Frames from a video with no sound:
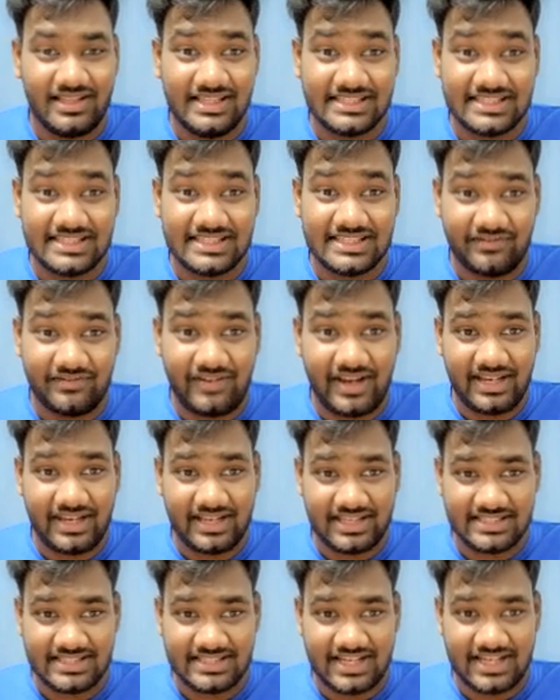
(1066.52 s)
Is that
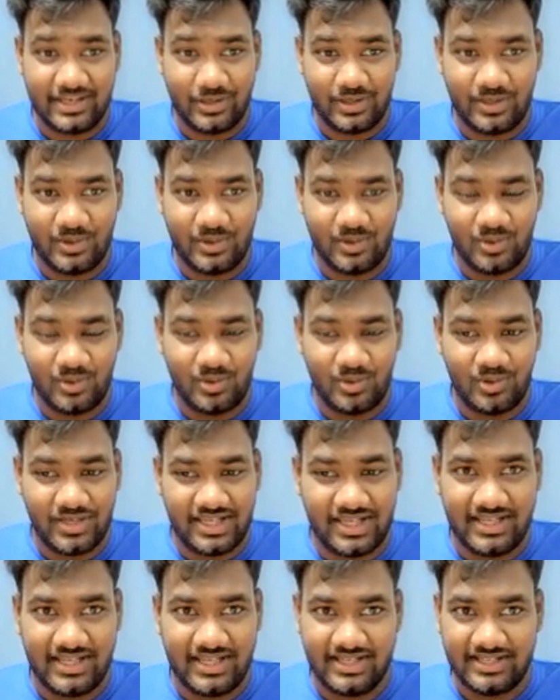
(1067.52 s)
fine, guys? Are you all
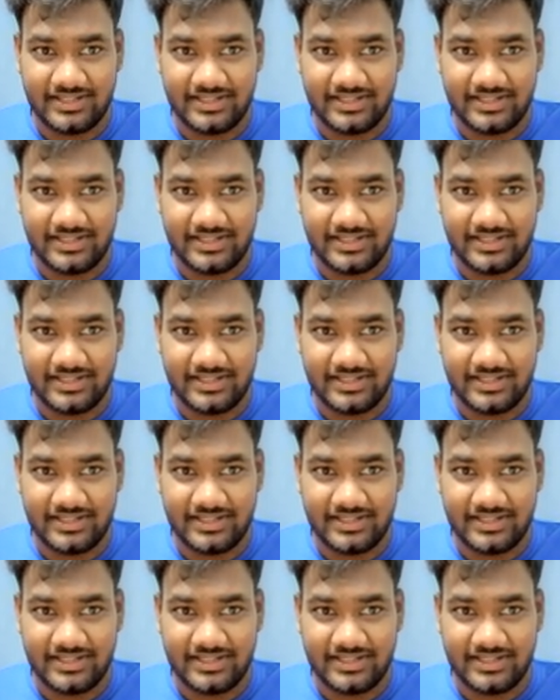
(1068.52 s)
okay?